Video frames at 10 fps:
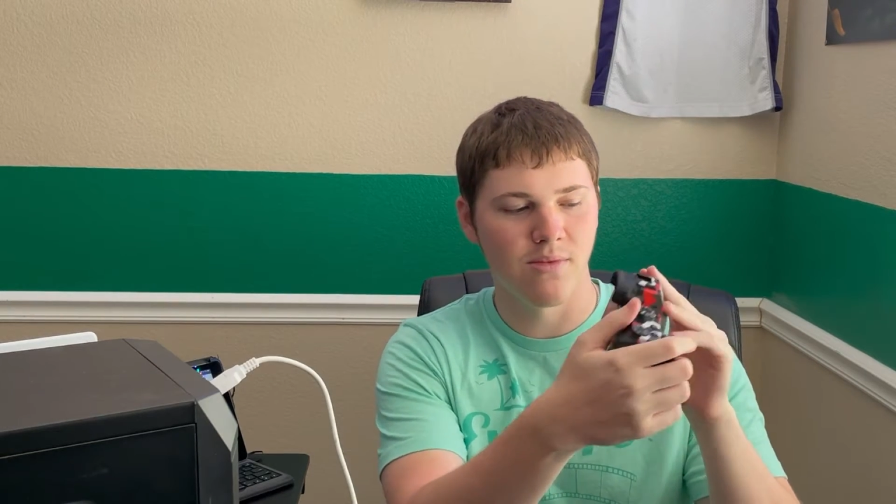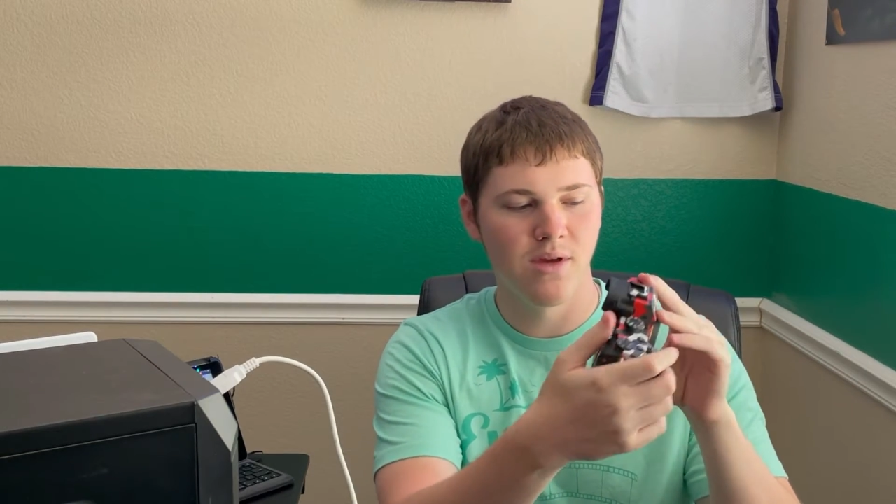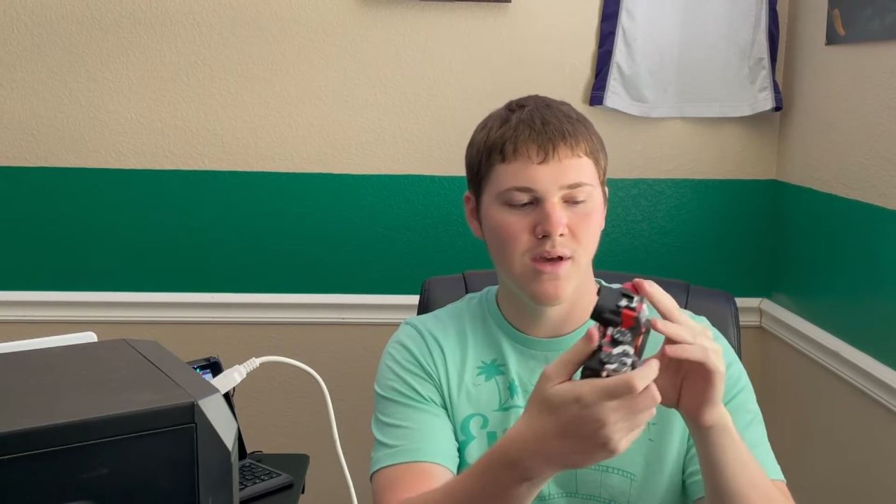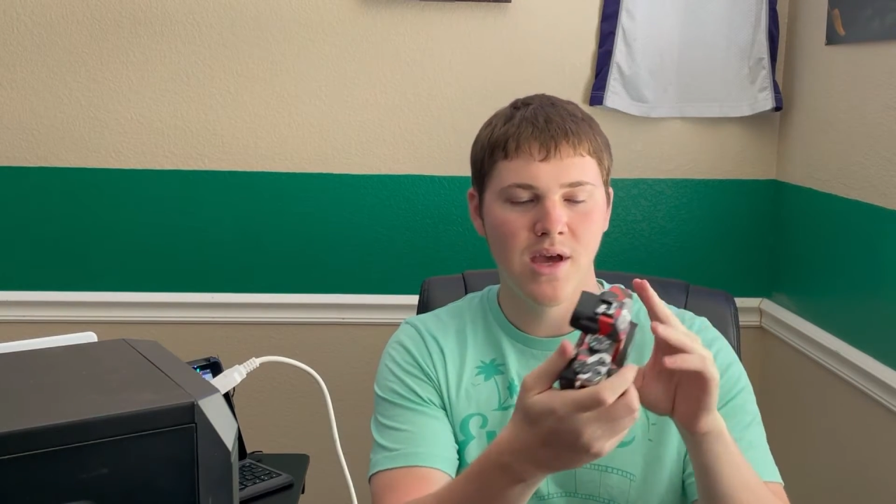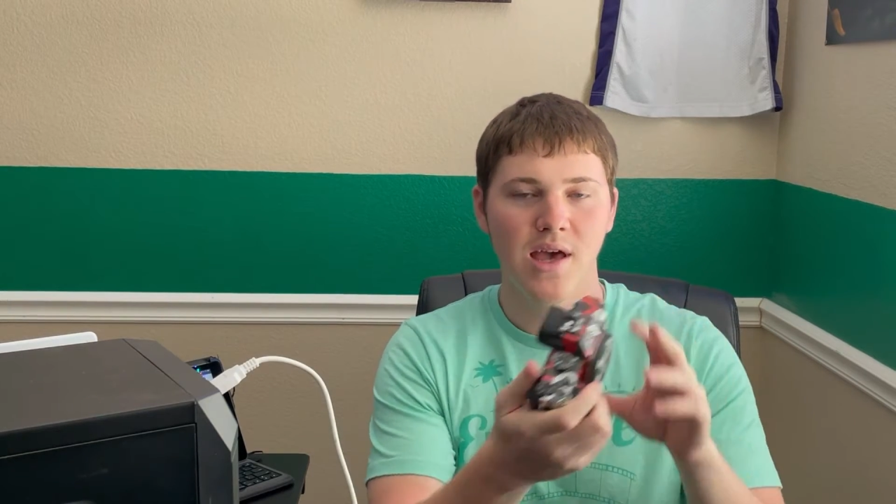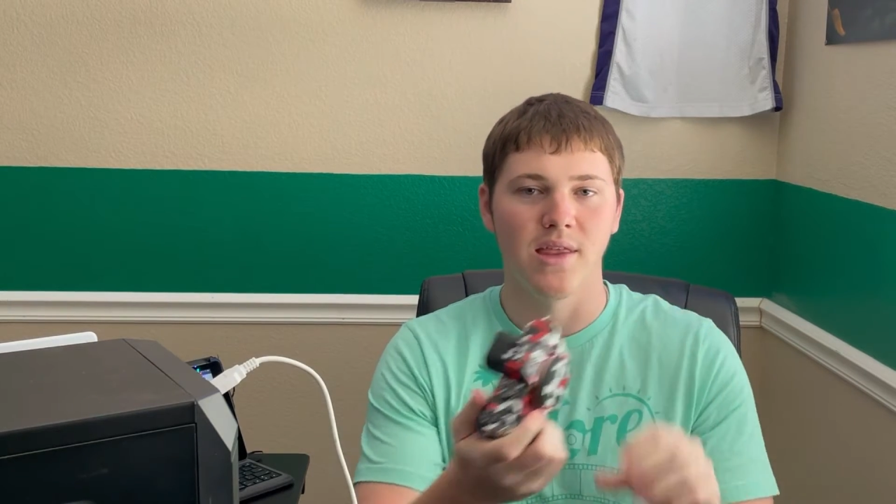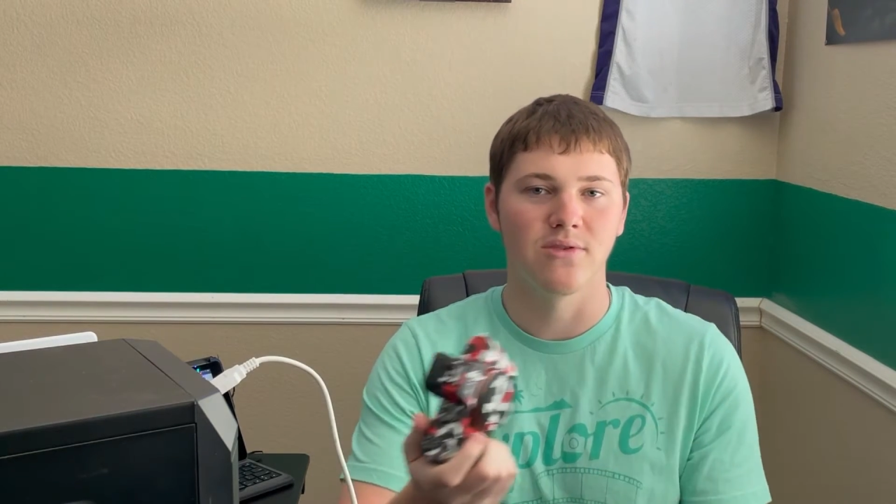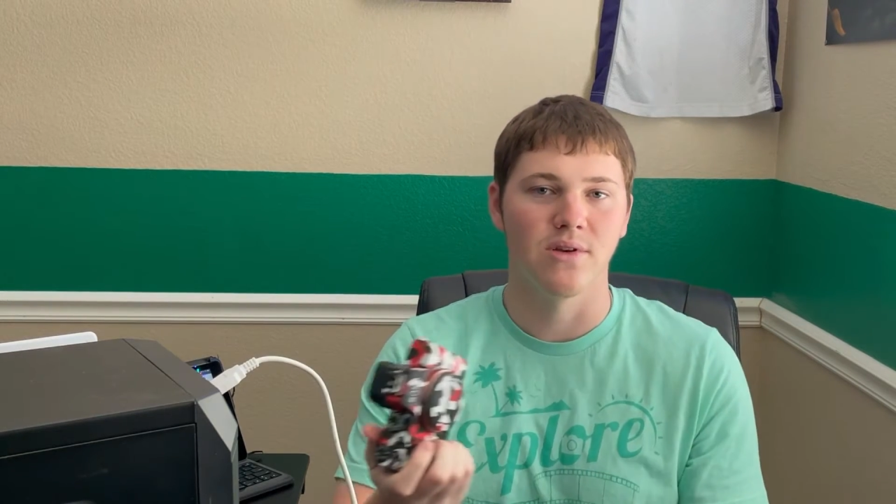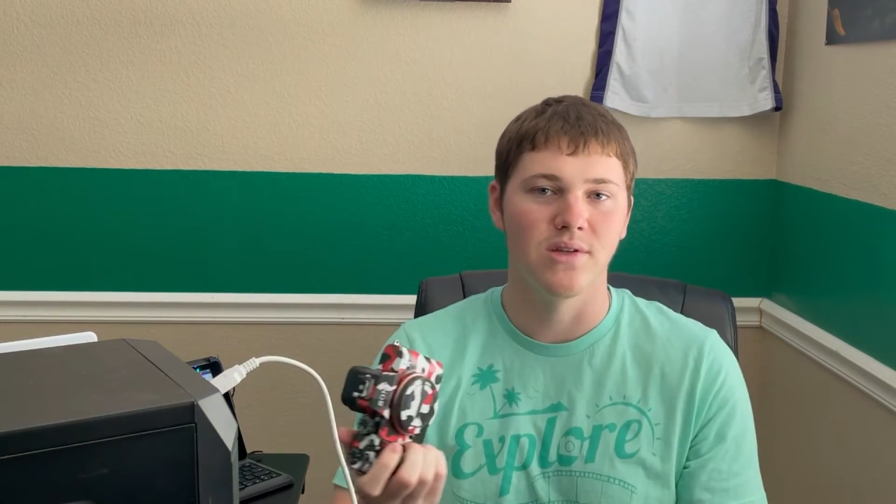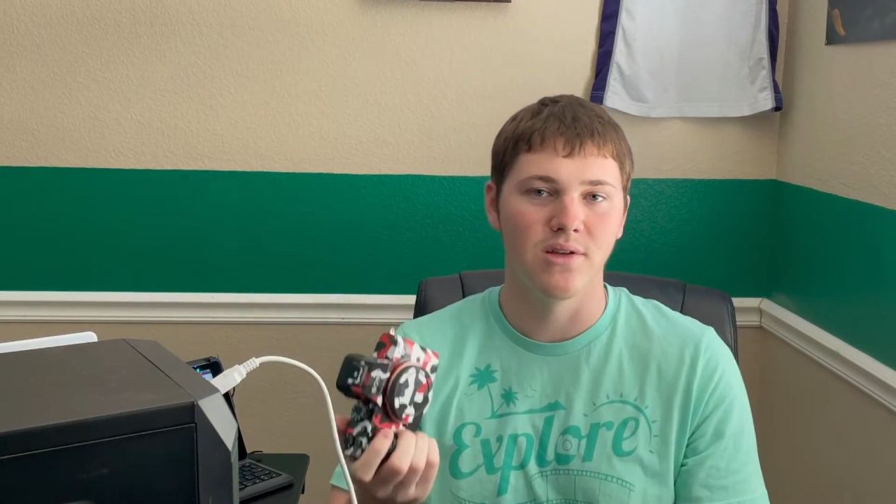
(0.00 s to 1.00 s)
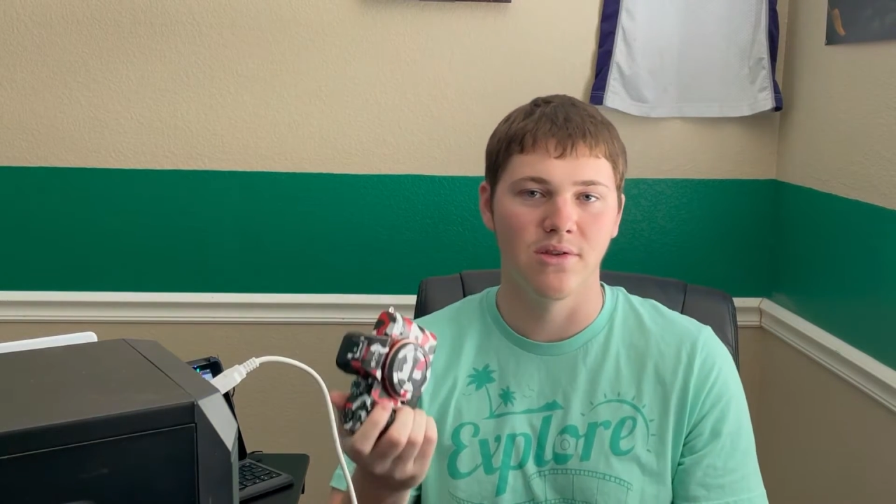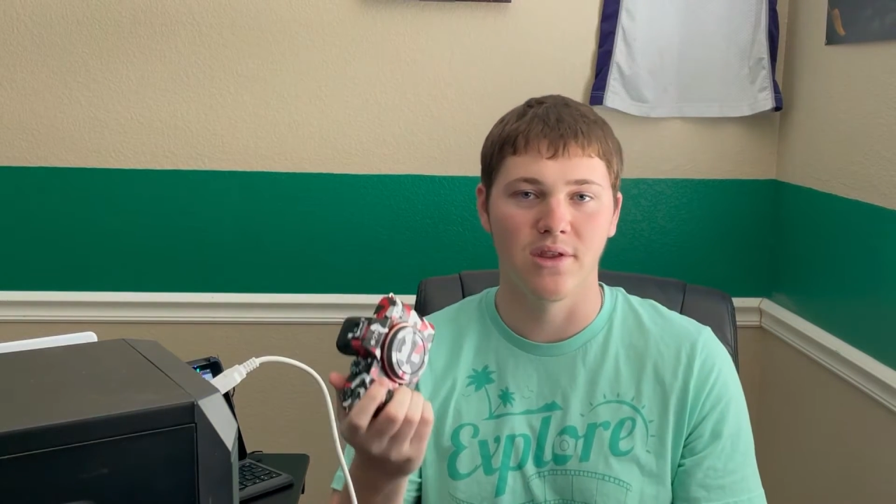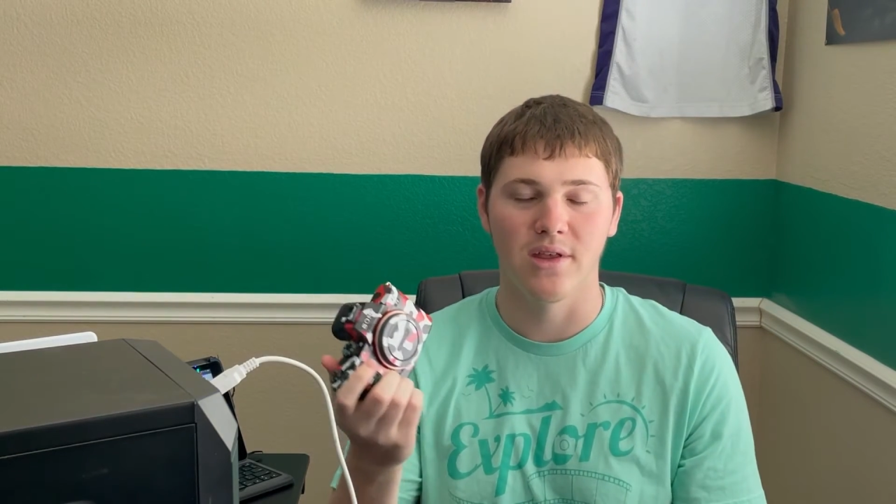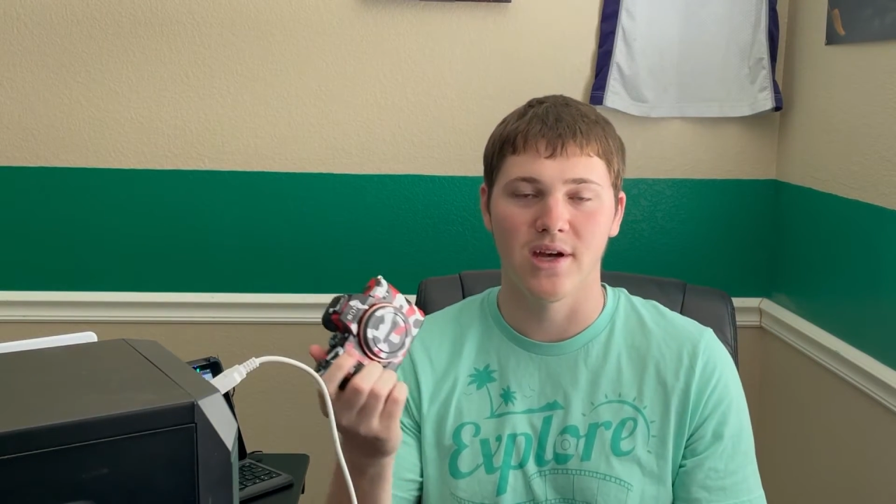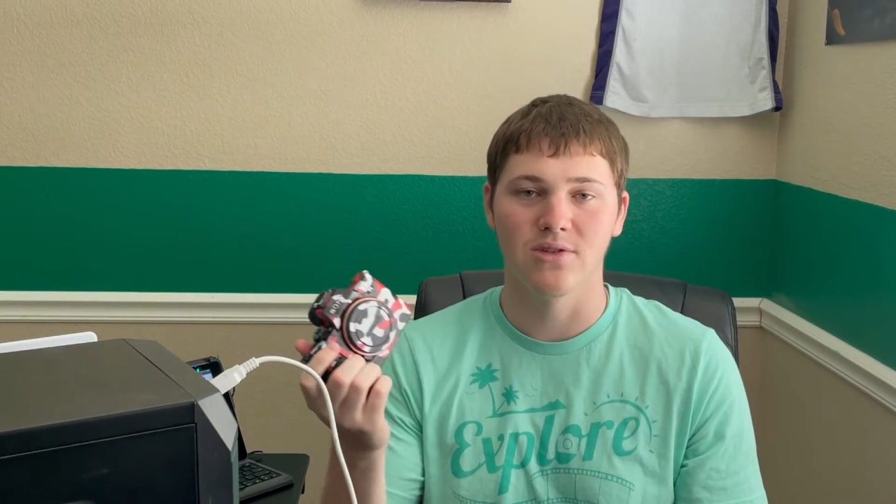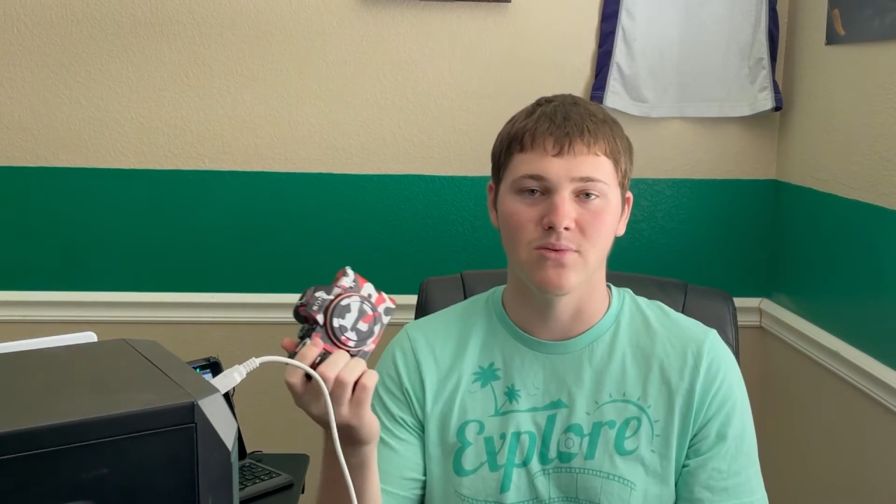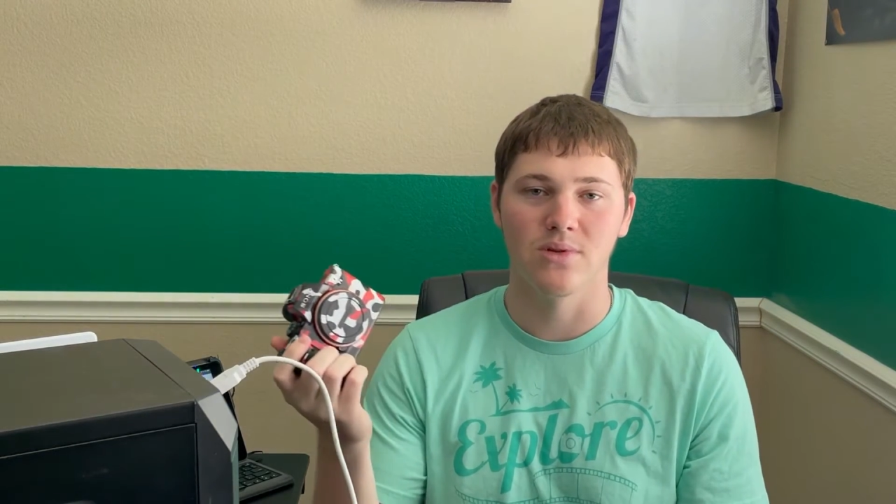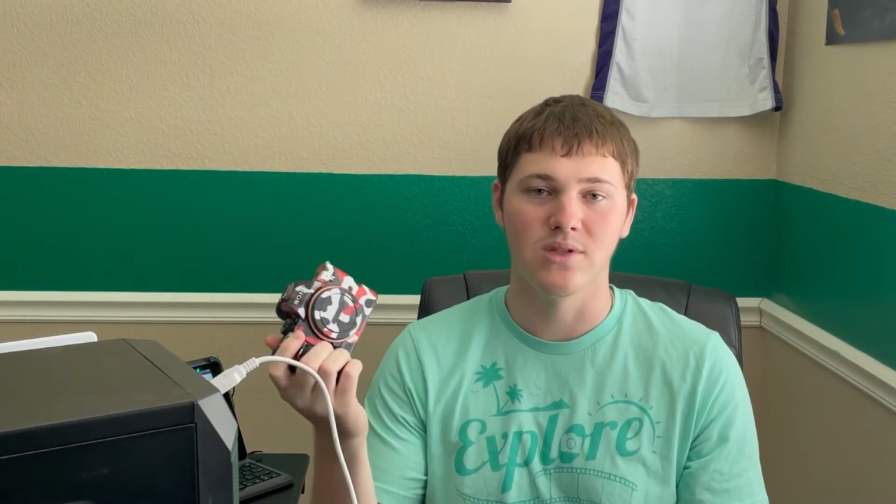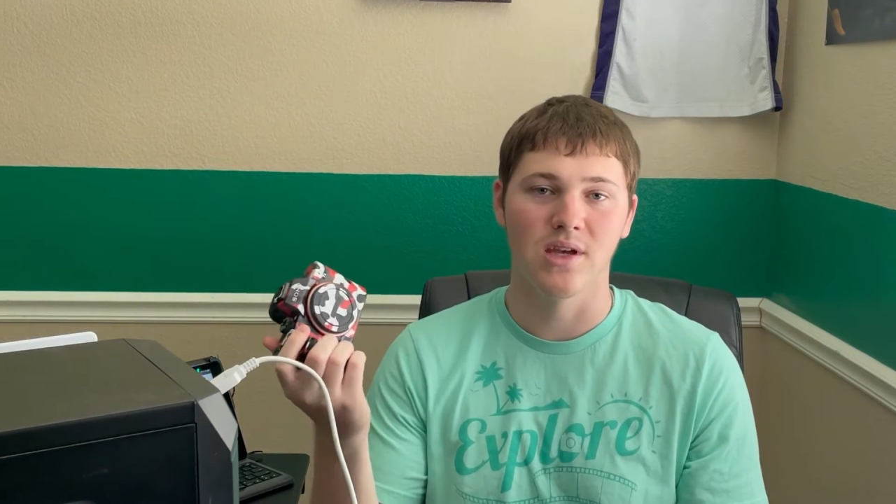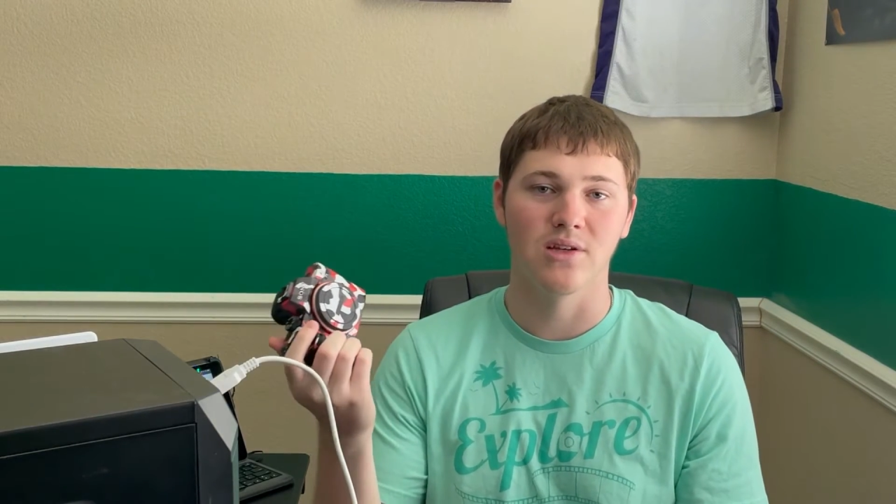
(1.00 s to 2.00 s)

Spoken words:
and that's what I did on the last one because I